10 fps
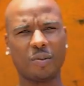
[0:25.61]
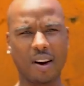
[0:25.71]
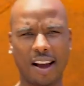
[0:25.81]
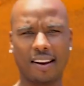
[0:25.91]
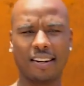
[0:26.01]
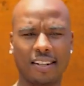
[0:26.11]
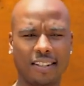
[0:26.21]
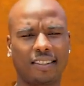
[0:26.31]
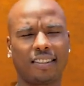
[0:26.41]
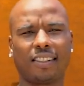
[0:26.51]
the Wild
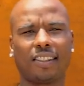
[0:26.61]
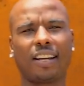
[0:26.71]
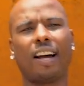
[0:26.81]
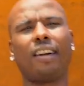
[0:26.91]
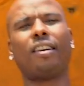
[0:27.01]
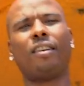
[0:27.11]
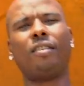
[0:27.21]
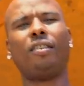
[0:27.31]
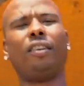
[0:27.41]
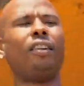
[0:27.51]
Hunters in
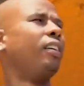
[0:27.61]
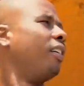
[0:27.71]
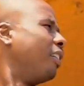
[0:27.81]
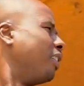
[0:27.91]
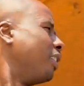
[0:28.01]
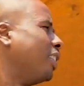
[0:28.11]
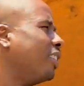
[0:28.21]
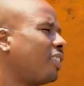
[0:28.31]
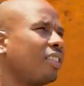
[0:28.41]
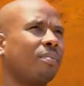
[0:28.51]
Chicago. And
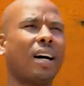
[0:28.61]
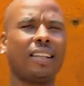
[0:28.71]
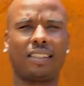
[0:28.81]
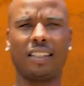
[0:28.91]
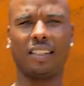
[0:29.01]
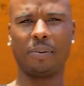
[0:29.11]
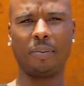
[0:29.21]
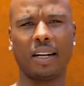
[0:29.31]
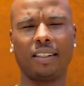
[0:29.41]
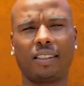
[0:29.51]
this is my city. We
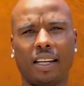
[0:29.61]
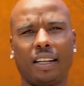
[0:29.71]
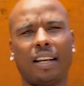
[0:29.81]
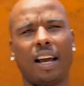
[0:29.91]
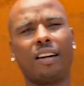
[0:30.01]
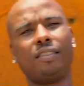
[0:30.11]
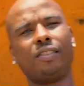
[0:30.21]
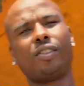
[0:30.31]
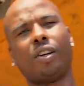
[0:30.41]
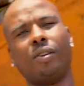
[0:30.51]
about to check it out,
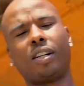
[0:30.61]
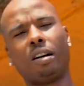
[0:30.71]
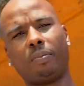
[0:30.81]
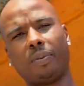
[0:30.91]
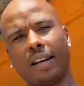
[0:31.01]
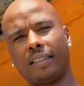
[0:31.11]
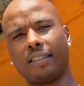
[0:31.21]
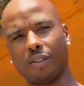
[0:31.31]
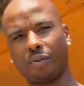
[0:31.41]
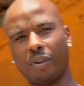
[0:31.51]
show you a couple places
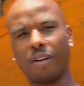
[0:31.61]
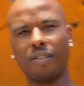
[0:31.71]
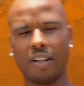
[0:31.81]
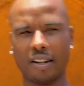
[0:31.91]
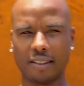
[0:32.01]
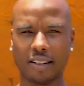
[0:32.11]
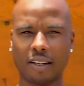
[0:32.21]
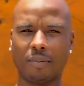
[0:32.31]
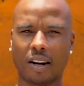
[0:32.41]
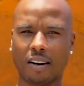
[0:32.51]
that's real near and dear
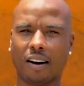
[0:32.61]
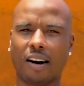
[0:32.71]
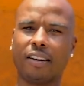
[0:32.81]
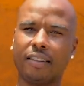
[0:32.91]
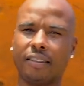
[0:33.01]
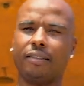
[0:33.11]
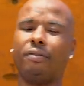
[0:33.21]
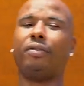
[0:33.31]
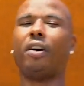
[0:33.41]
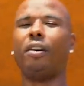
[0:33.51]
to my heart,
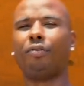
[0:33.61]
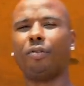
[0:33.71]
very